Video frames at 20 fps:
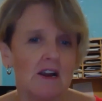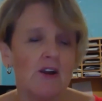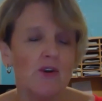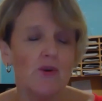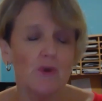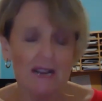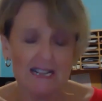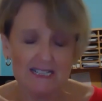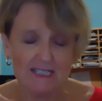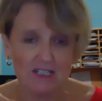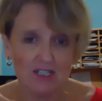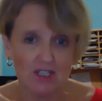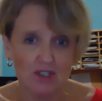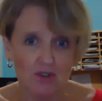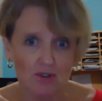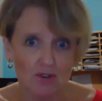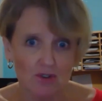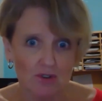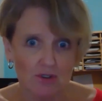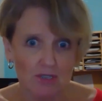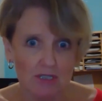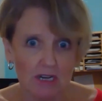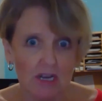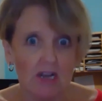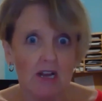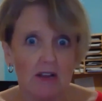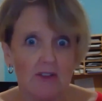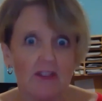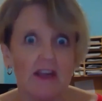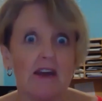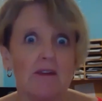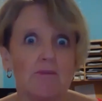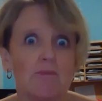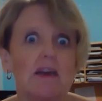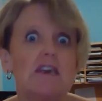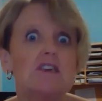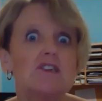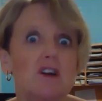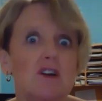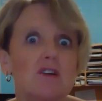Rest assured that
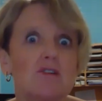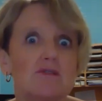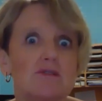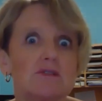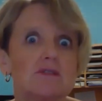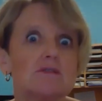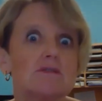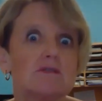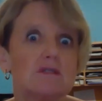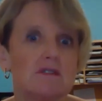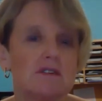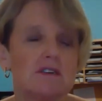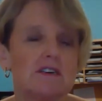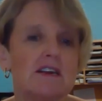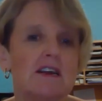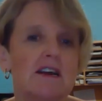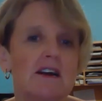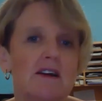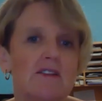McDonald's toy